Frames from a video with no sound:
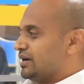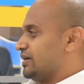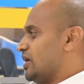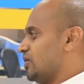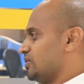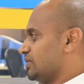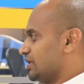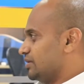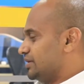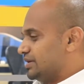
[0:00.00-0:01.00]
Now,
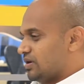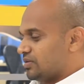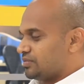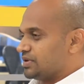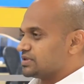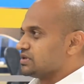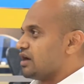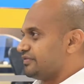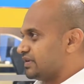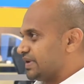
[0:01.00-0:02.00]

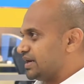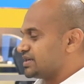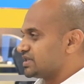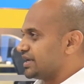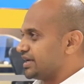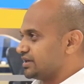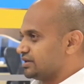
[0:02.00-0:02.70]
software vendors like